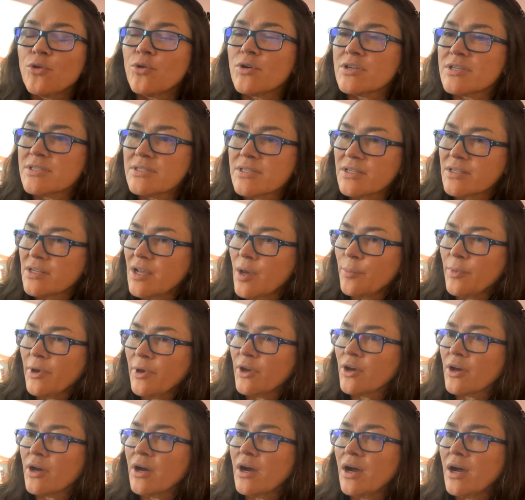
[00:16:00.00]
course the
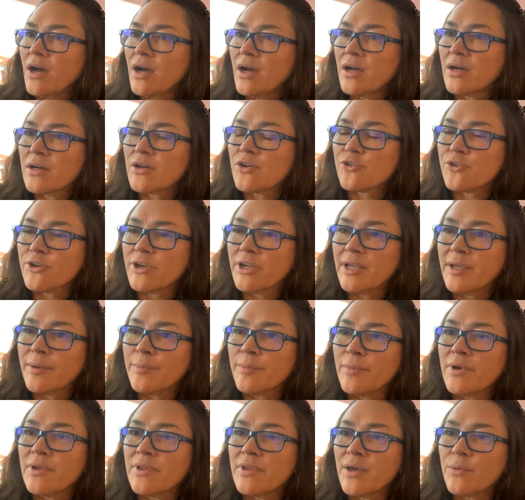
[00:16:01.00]
numbing
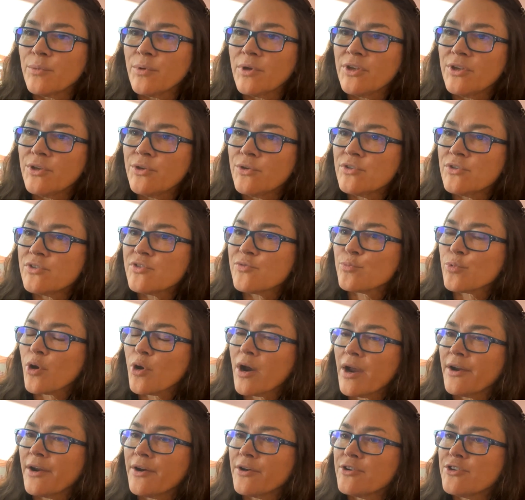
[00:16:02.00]
cream that we used
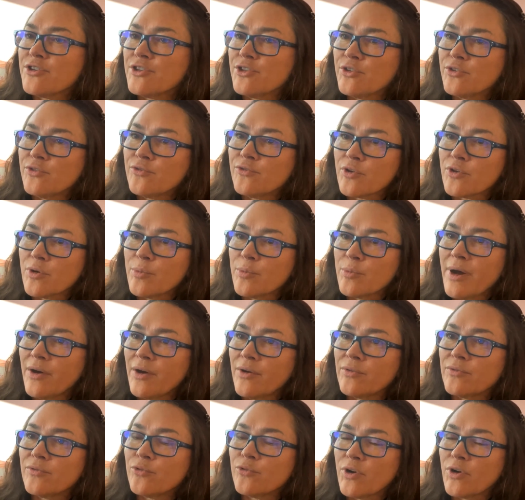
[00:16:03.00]
prior to for
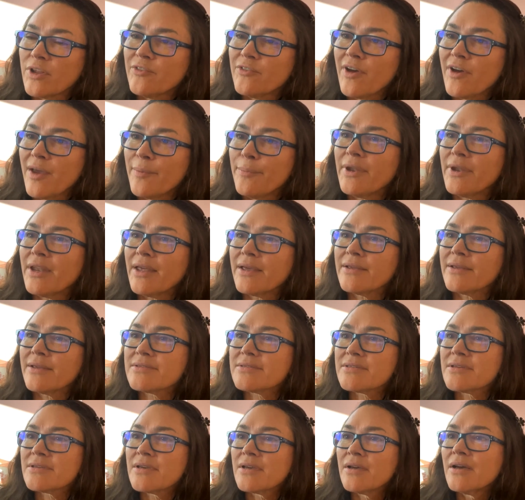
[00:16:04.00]
about 45
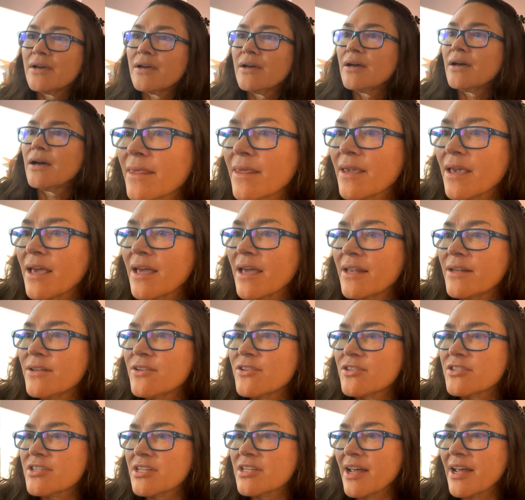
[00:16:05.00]
minutes.
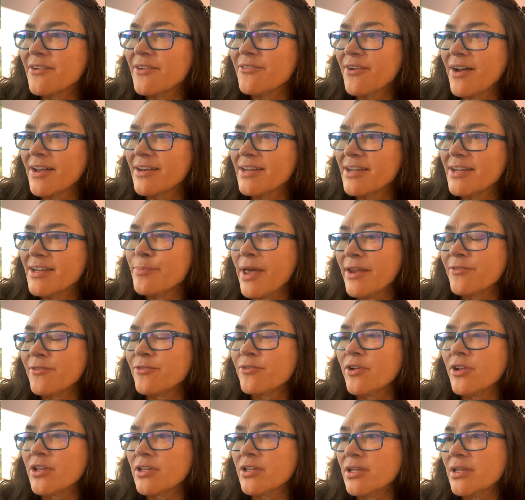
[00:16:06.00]
And did I find it
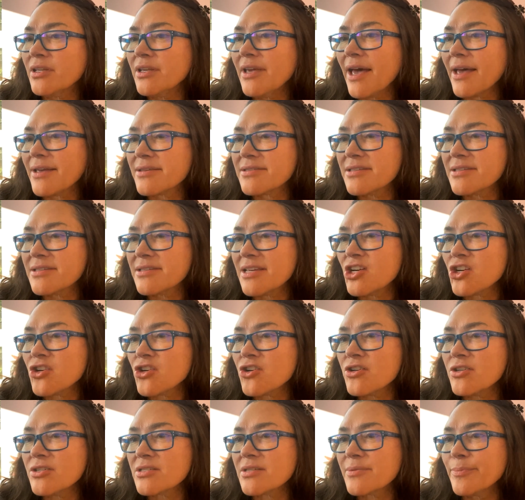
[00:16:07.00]
painful? Yes, it
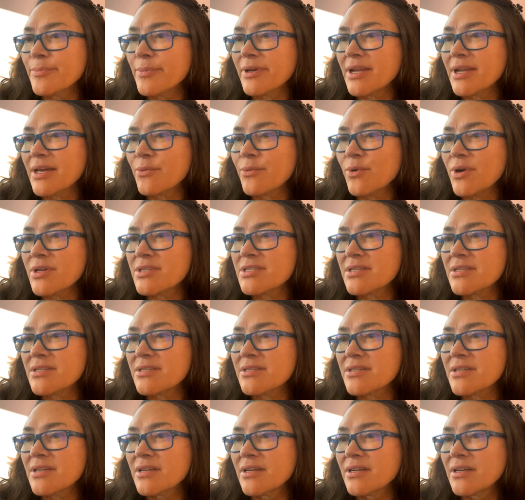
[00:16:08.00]
hurt, but it
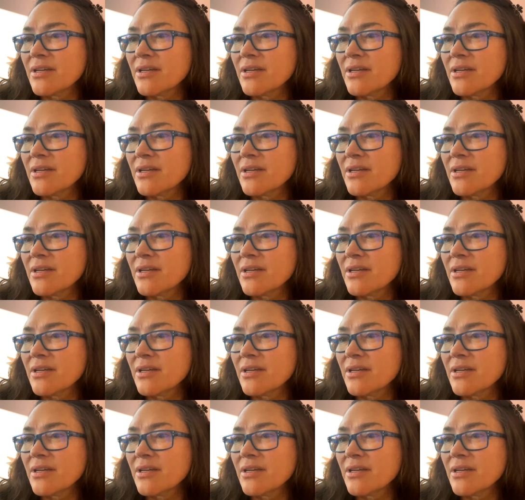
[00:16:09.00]
wasn't